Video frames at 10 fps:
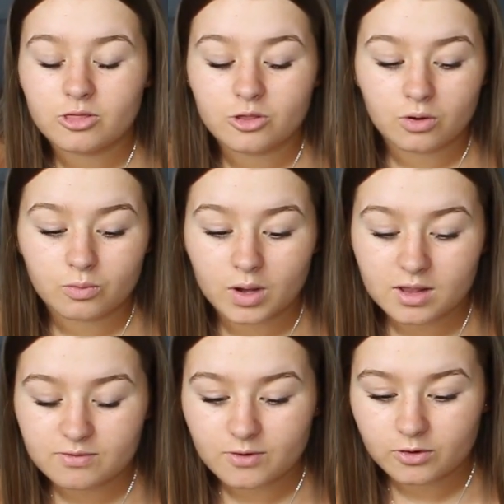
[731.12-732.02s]
the
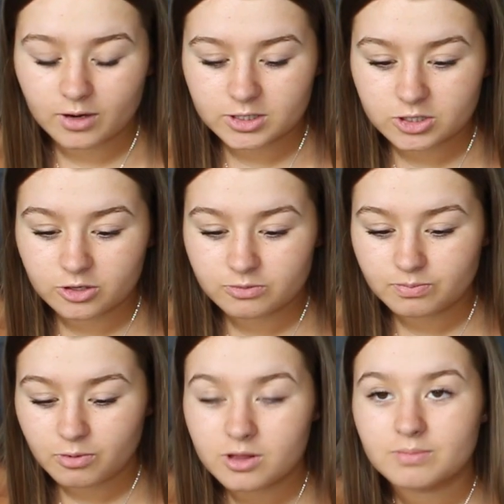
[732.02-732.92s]
worst folder I could
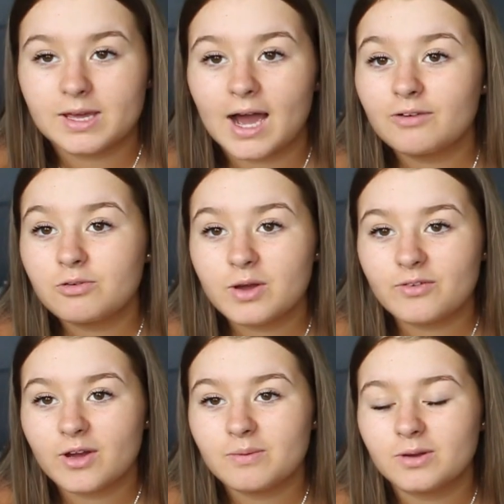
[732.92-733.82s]
possibly have on my
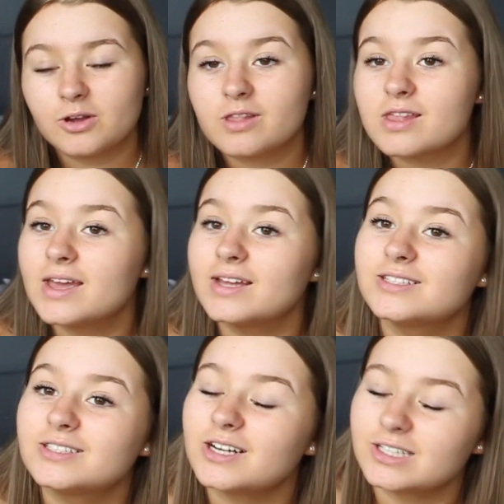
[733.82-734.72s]
phone, because
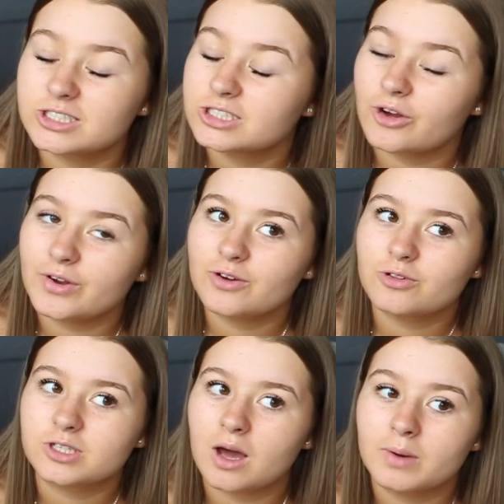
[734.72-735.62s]
I just go in it all
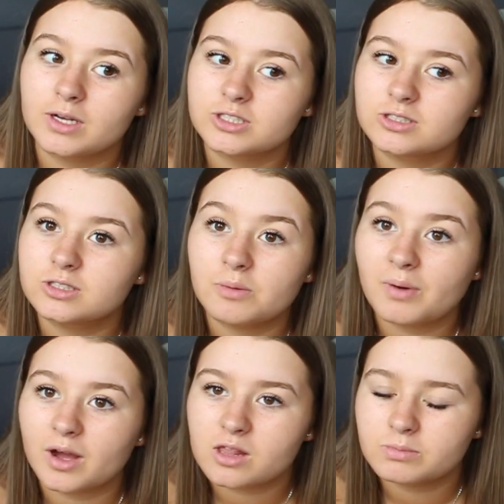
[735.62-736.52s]
the time and I just
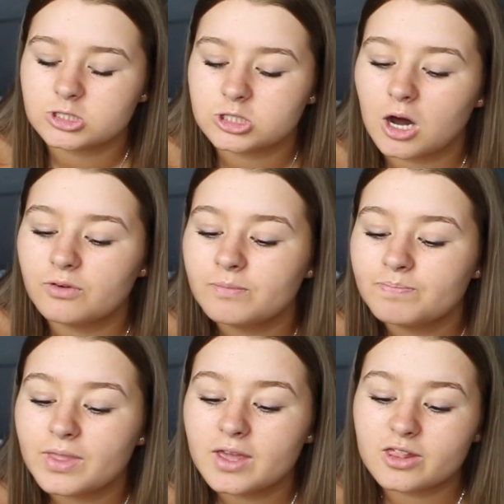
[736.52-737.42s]
buy so much stuff.
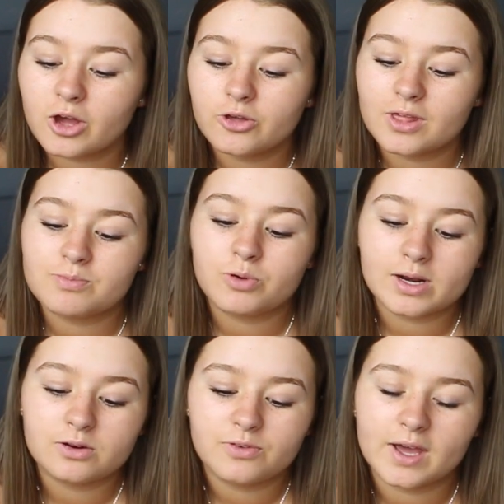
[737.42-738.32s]
So there's Pretty
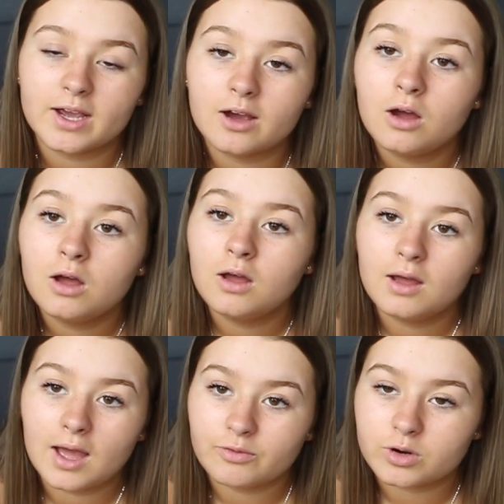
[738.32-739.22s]
Little Thing.
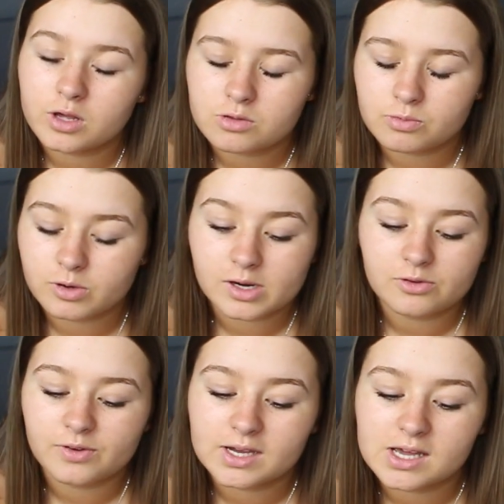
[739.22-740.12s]
Everyone knows what Pretty
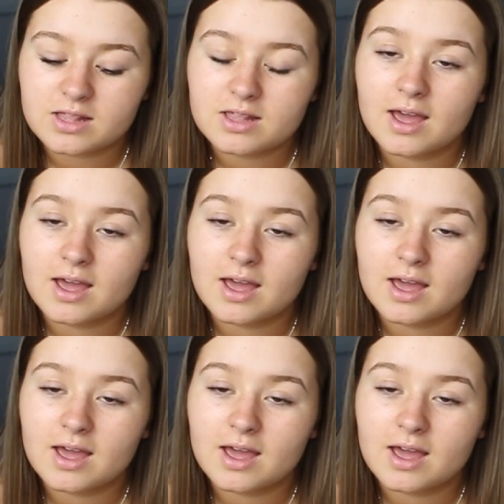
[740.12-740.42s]
Little Thing is.